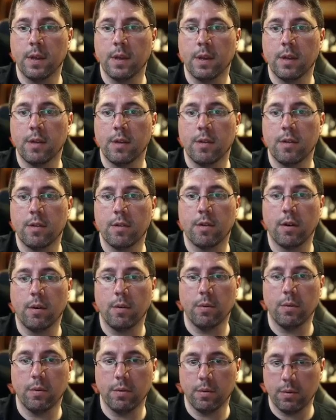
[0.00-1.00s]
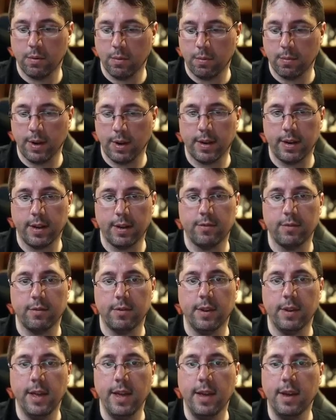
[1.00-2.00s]
So white has to
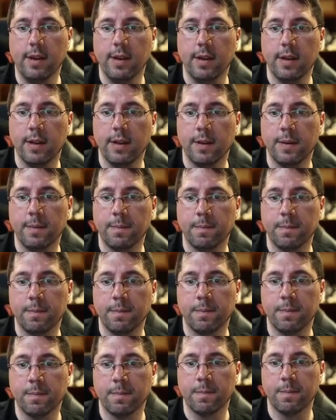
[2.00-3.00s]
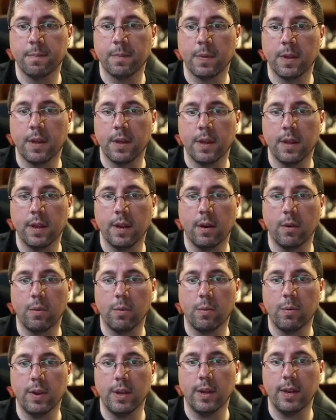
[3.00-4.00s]
take. Now
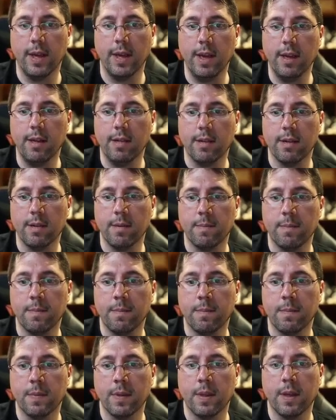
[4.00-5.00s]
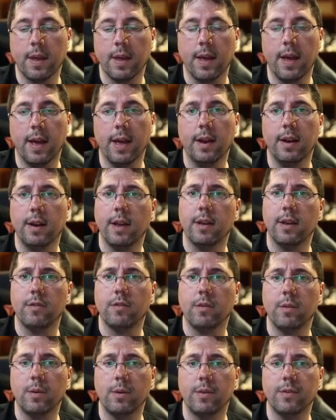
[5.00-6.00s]
queen takes, and as you
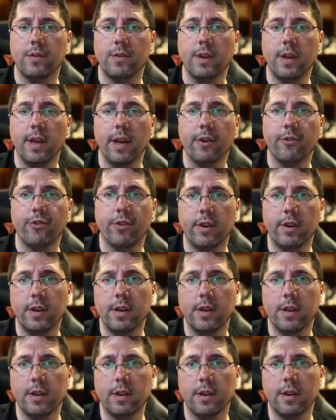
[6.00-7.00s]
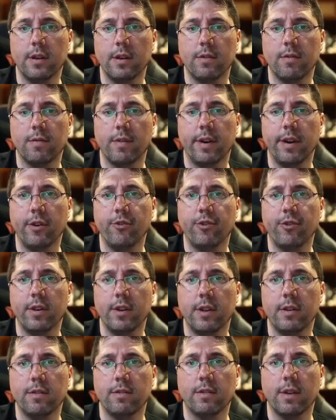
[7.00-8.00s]
will see, actually this variation is
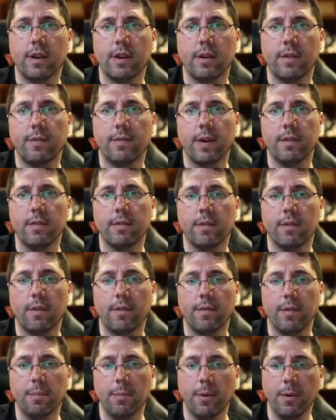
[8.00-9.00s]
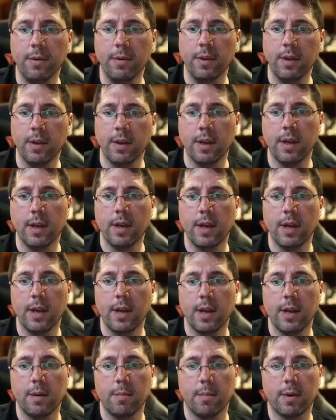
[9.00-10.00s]
sacrifice of a pawn,
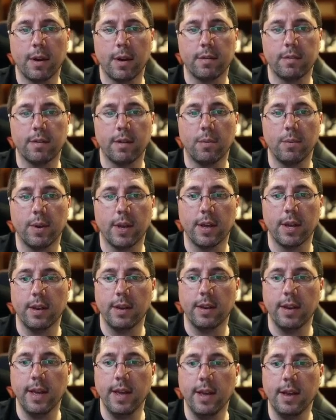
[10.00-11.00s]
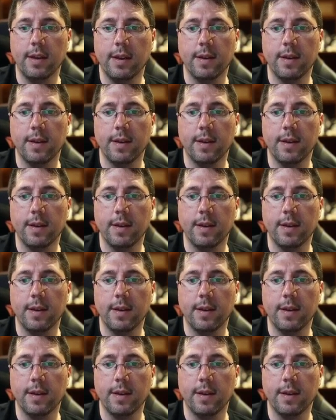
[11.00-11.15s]
because now we can take.